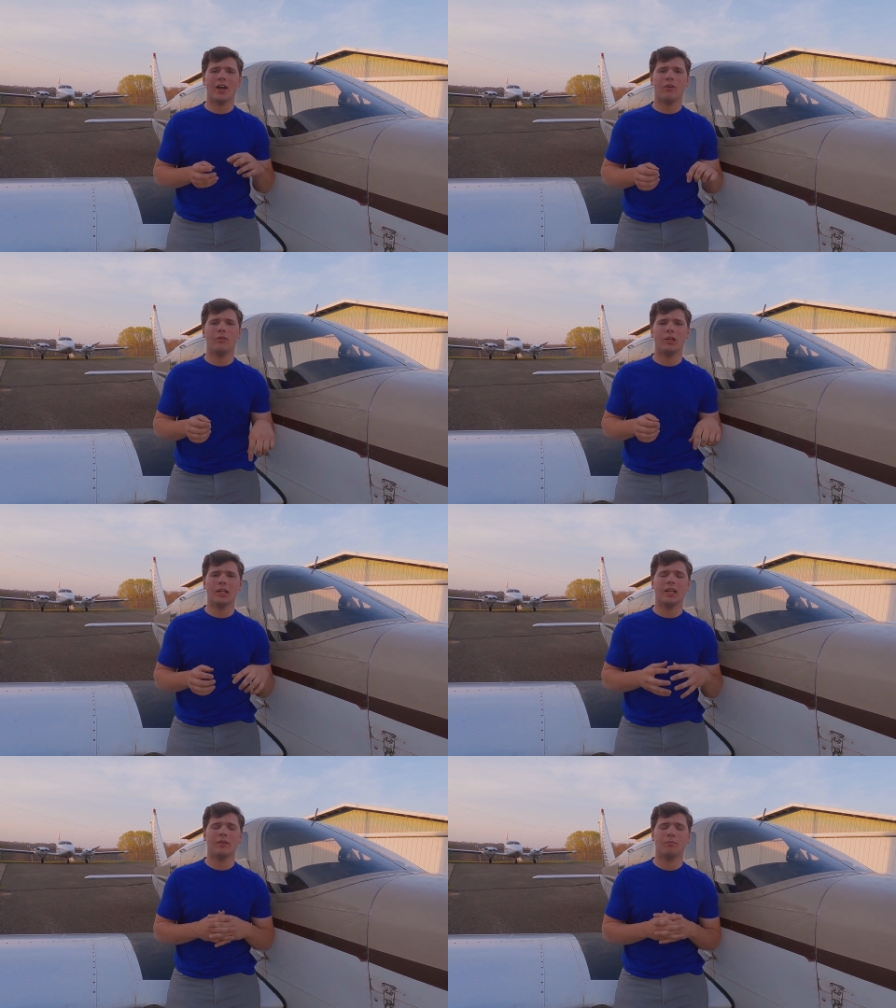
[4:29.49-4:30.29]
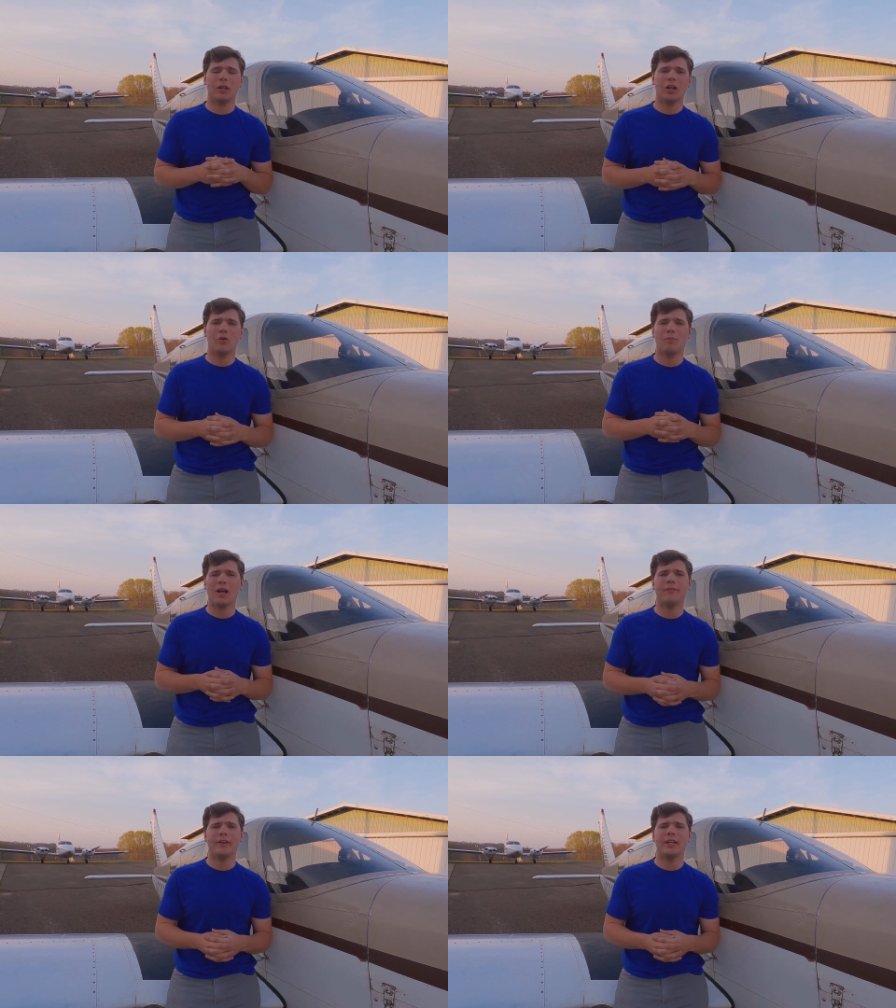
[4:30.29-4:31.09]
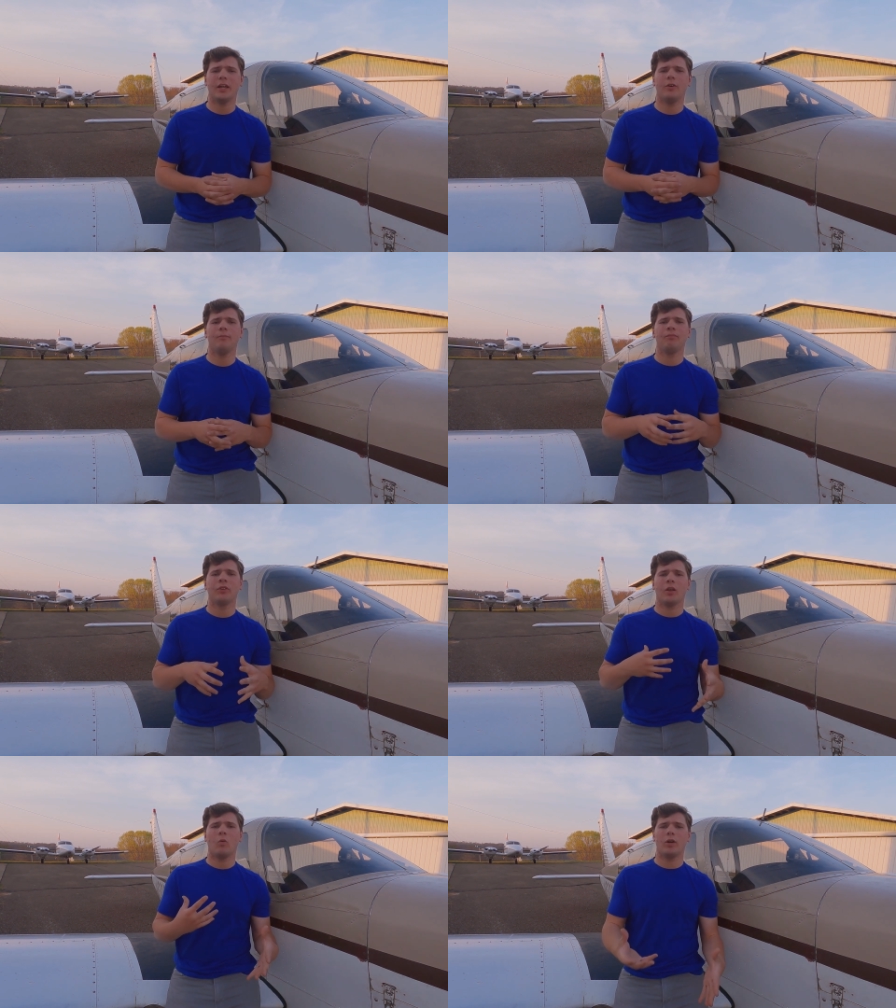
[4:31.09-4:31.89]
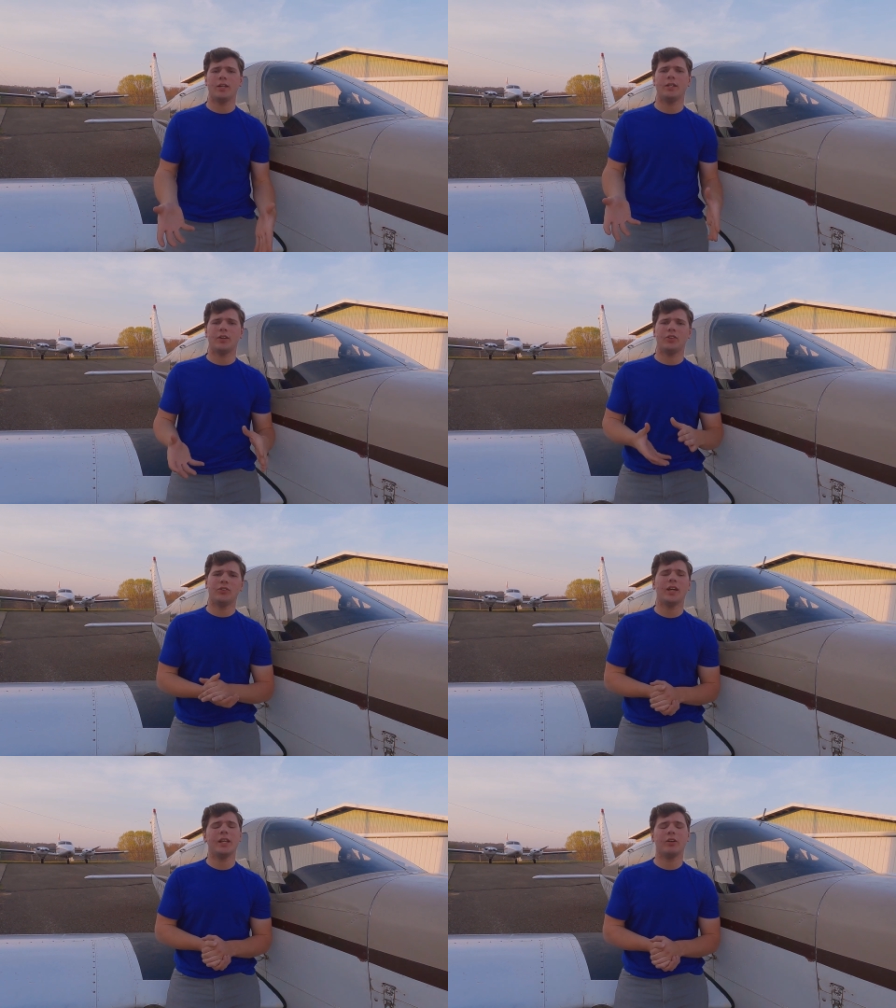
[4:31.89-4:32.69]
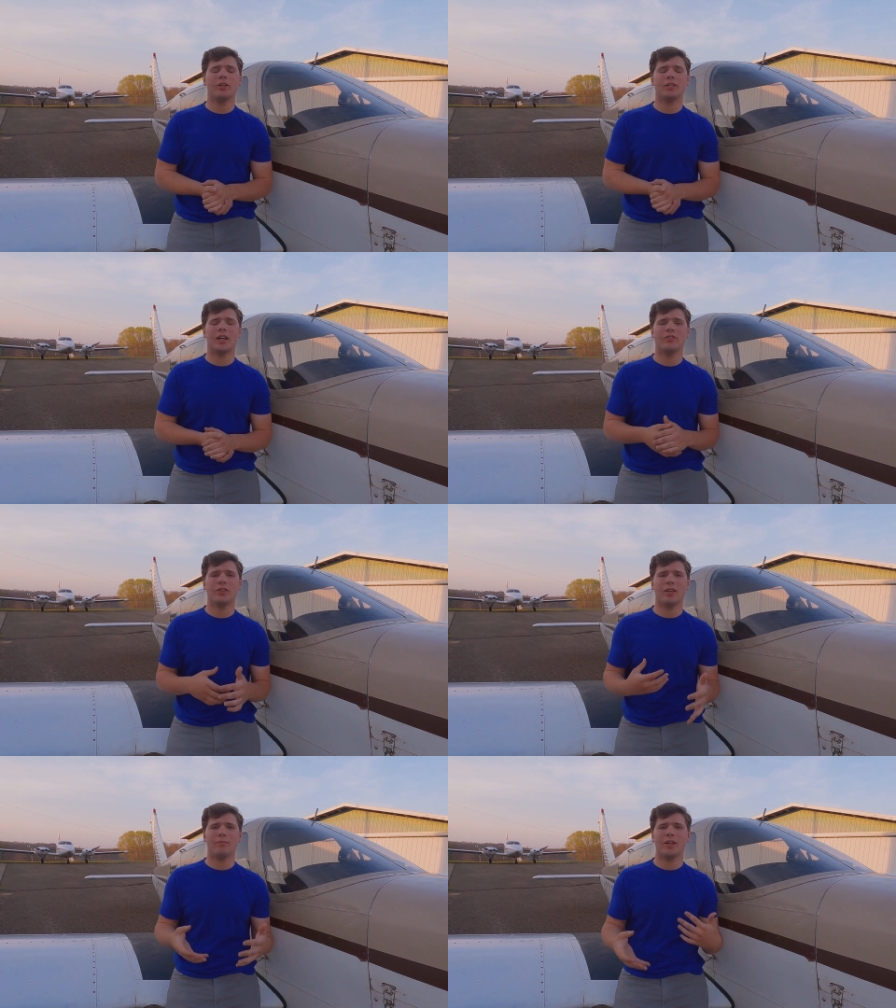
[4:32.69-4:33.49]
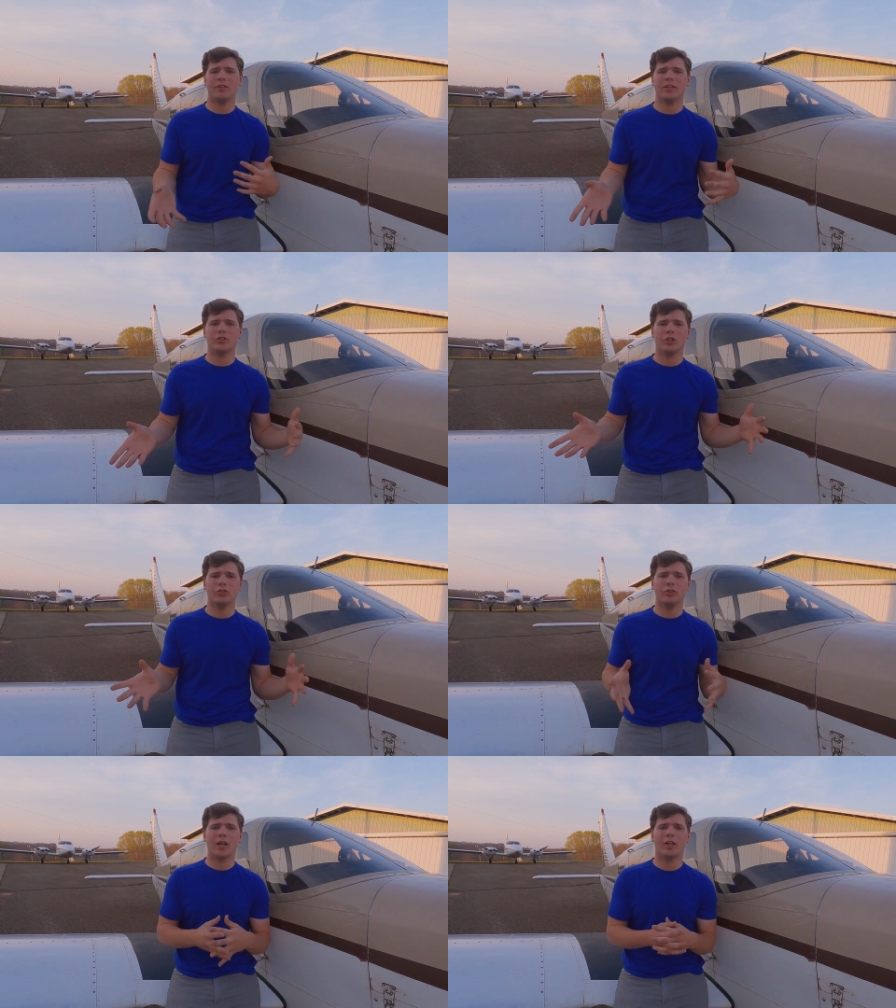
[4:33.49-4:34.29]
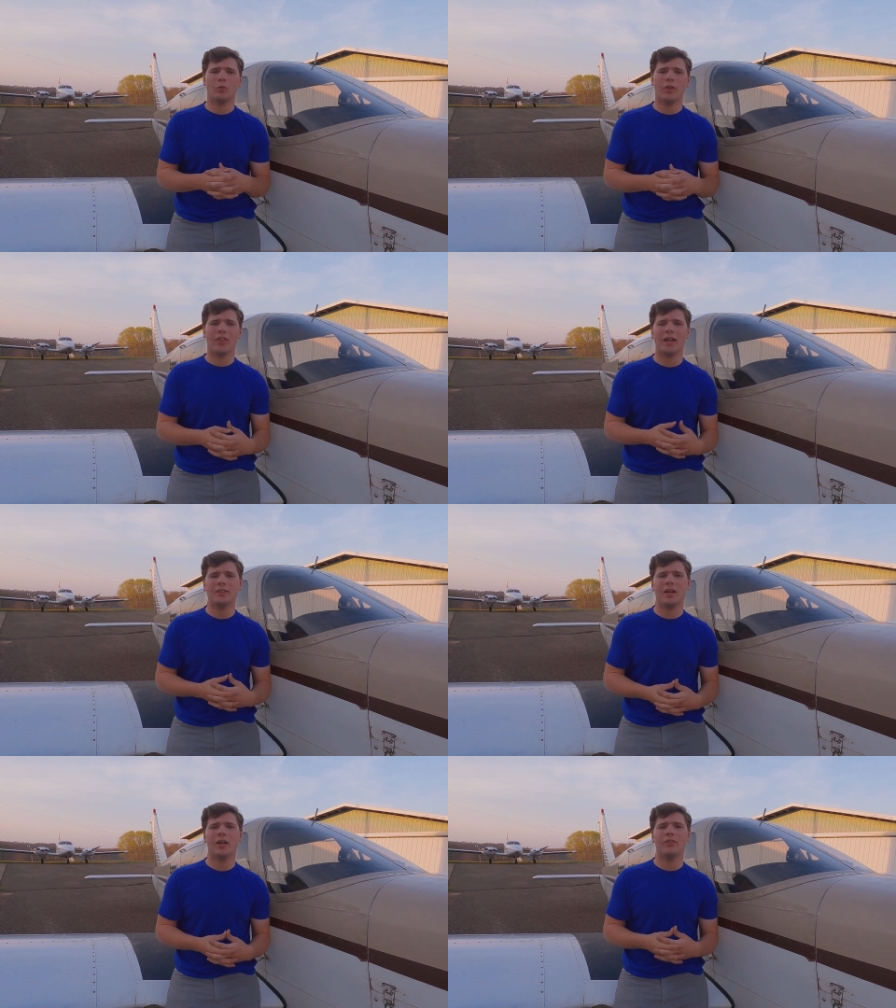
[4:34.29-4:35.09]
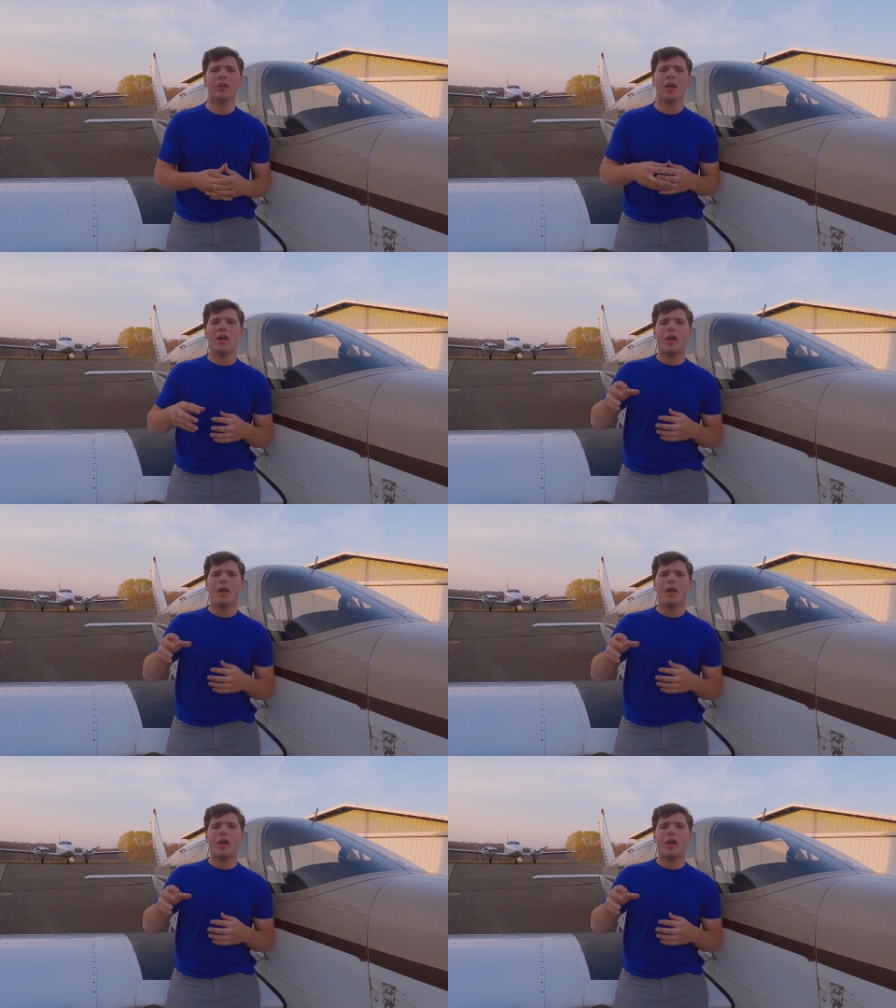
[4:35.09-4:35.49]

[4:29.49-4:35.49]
I'll link it below my video where he does his eddy current test and basically shows you guys what that does.